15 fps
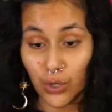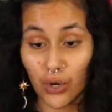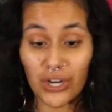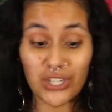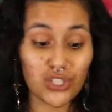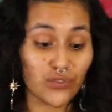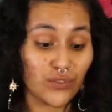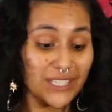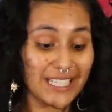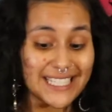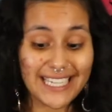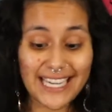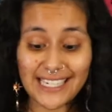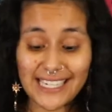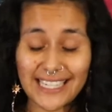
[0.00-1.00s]
All right, so
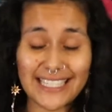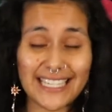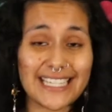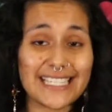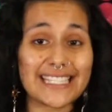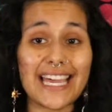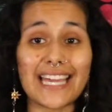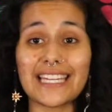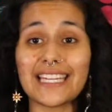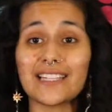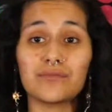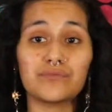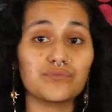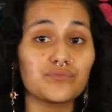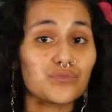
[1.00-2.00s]
releasing any ideas
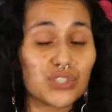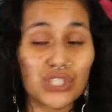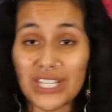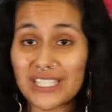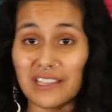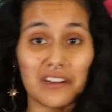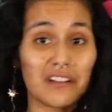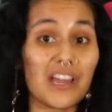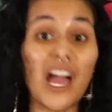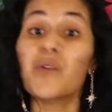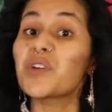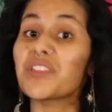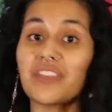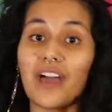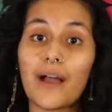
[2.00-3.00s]
that does not align
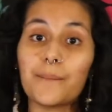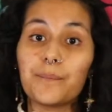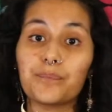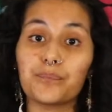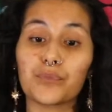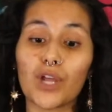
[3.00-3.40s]
with that.